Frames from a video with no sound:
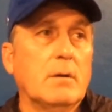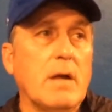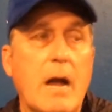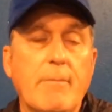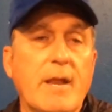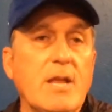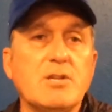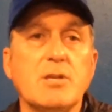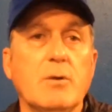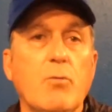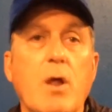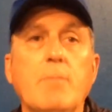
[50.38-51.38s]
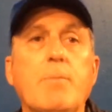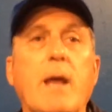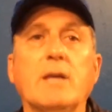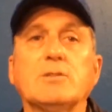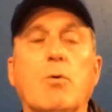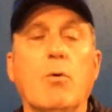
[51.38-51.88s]
combination
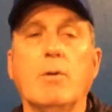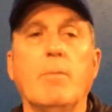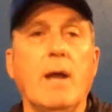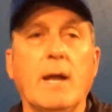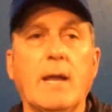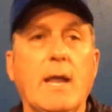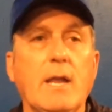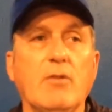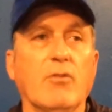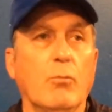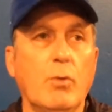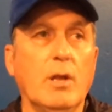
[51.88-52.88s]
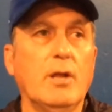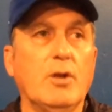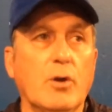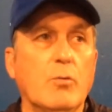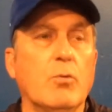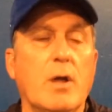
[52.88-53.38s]
run-pass quarterback, and he's a really
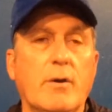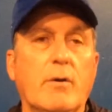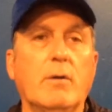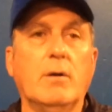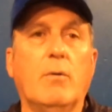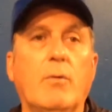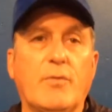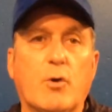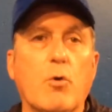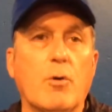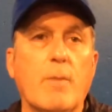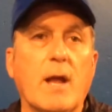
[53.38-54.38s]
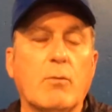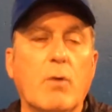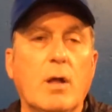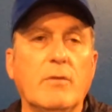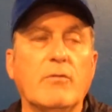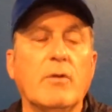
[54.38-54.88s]
good runner with the quarterback
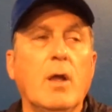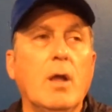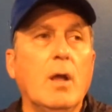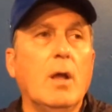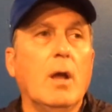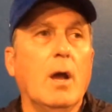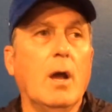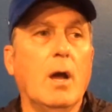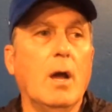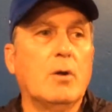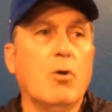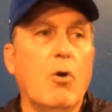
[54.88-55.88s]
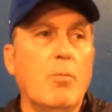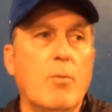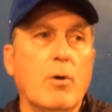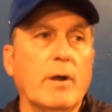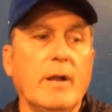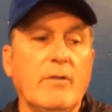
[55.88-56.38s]
runs. Cole
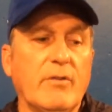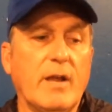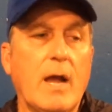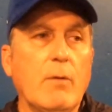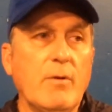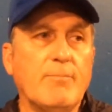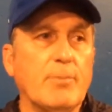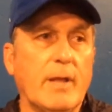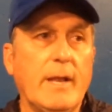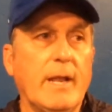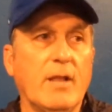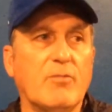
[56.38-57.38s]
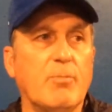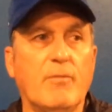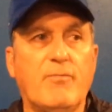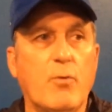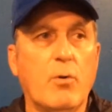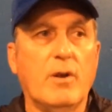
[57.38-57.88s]
Morgan is a guy we've played against
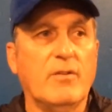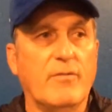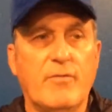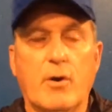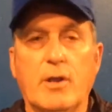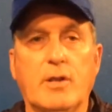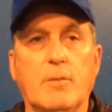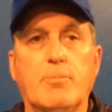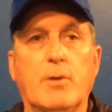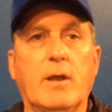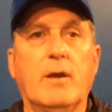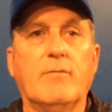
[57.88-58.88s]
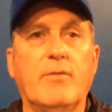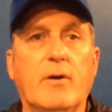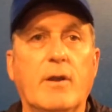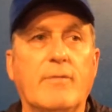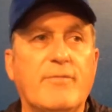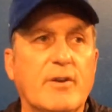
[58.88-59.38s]
before. He's a very good player,
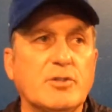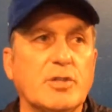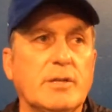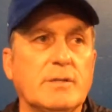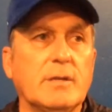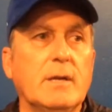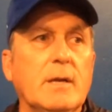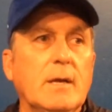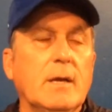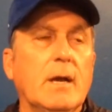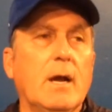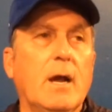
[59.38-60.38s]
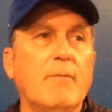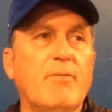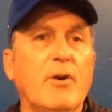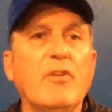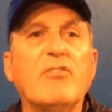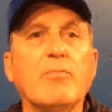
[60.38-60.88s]
very efficient,
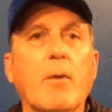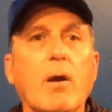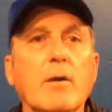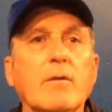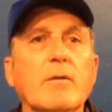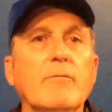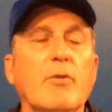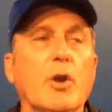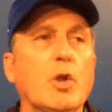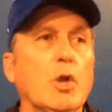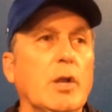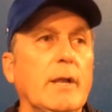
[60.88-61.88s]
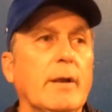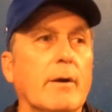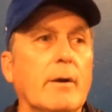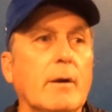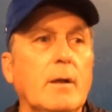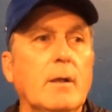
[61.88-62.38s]
very smart, very good leader.